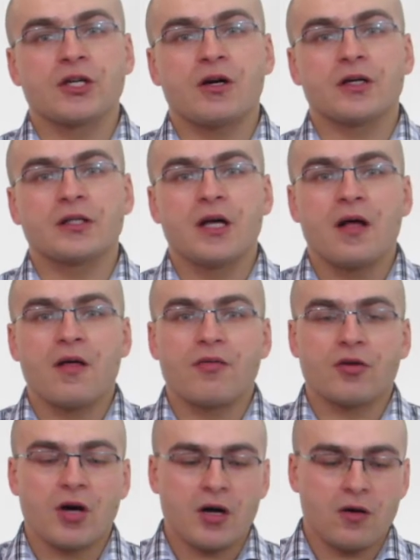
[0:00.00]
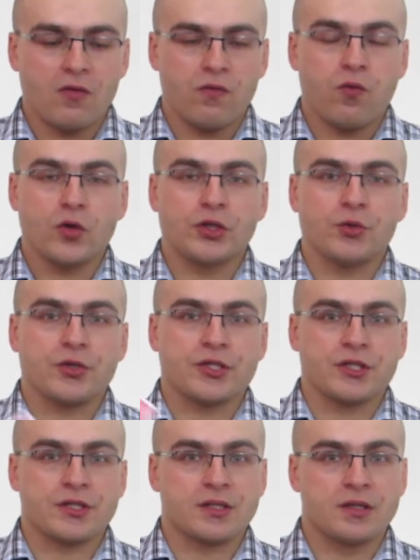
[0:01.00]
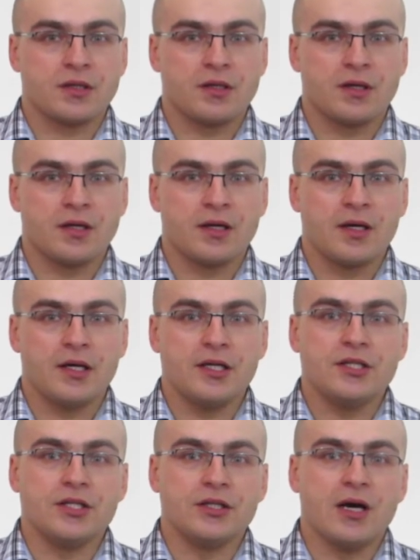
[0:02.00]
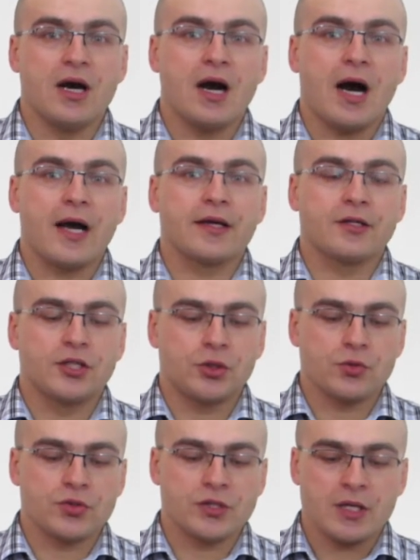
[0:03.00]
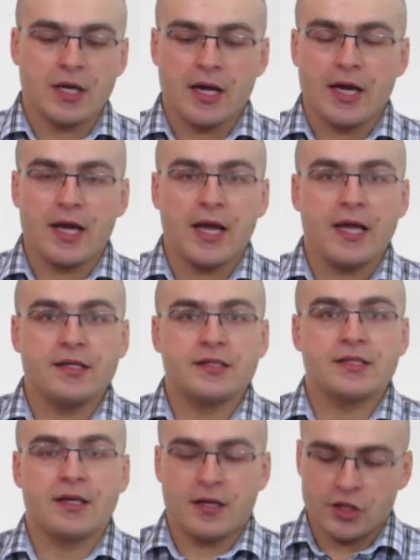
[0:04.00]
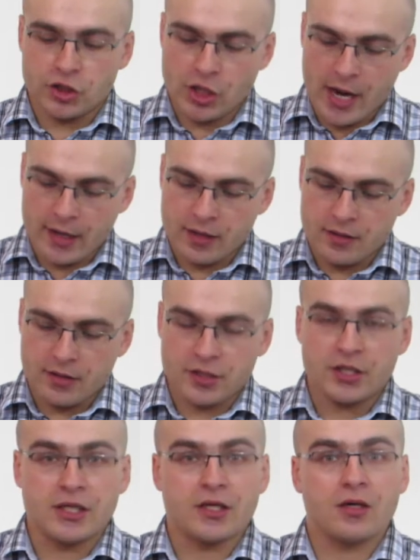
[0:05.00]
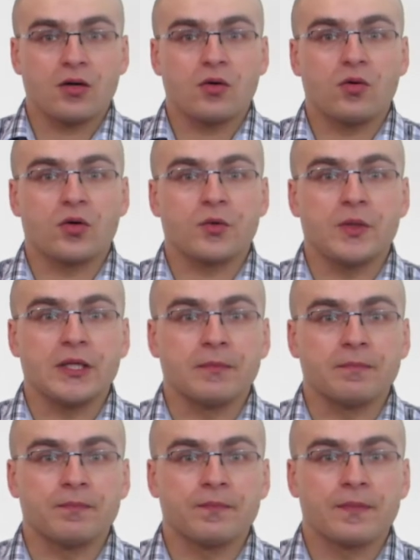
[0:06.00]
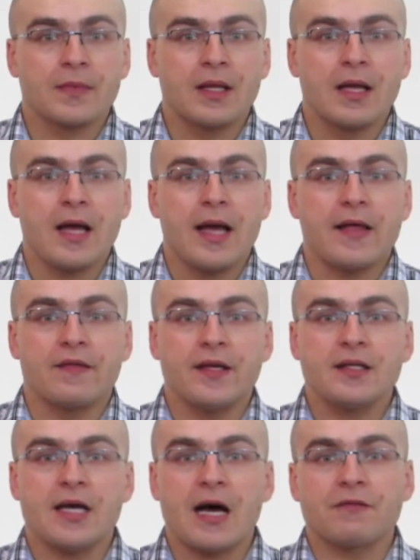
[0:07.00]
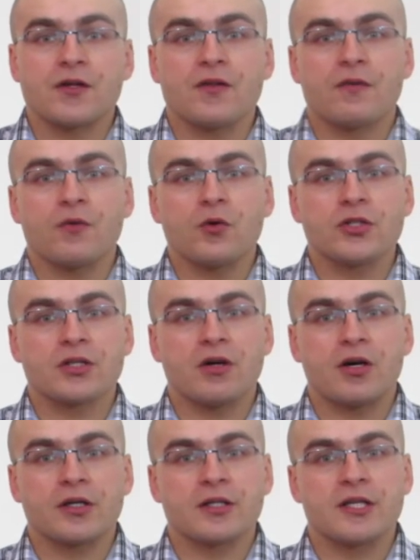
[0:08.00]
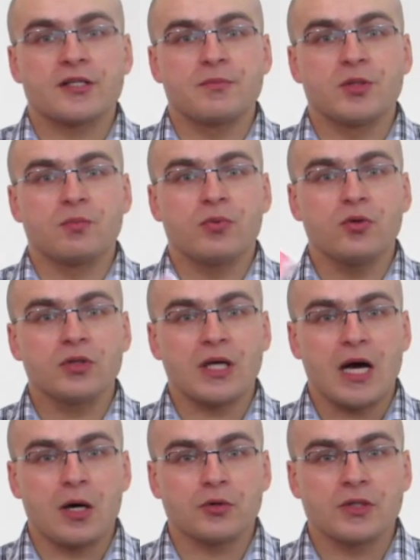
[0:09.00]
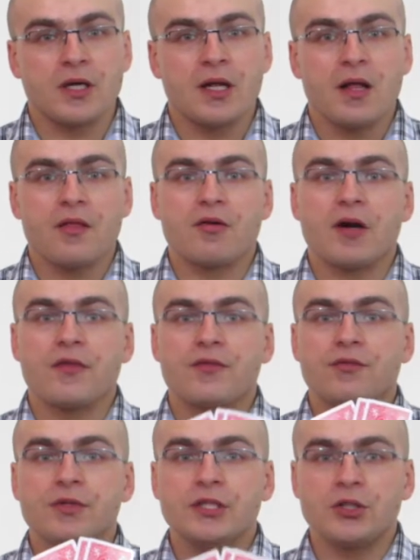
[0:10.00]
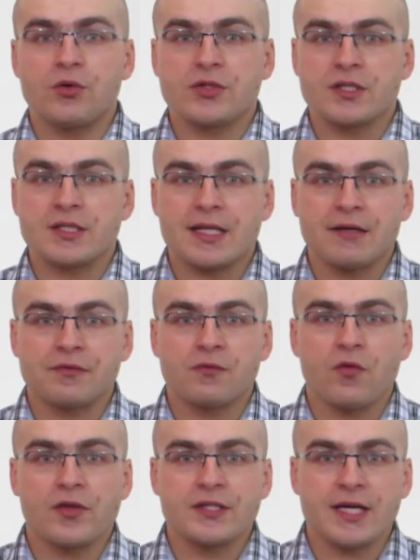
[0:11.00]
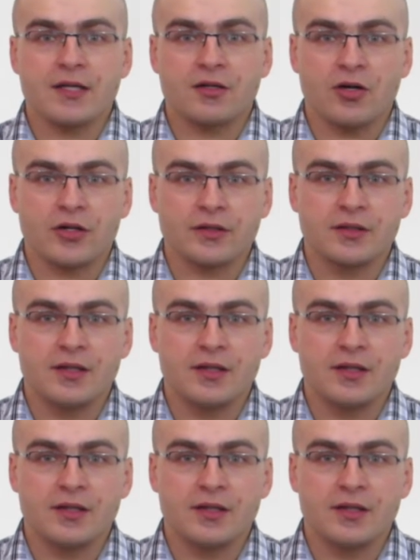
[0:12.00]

card, there are 4 choices. Indeed, I can choose ace, jack, king or queen. And then, after the first card has been pulled out, there are 3 choices left for the second card.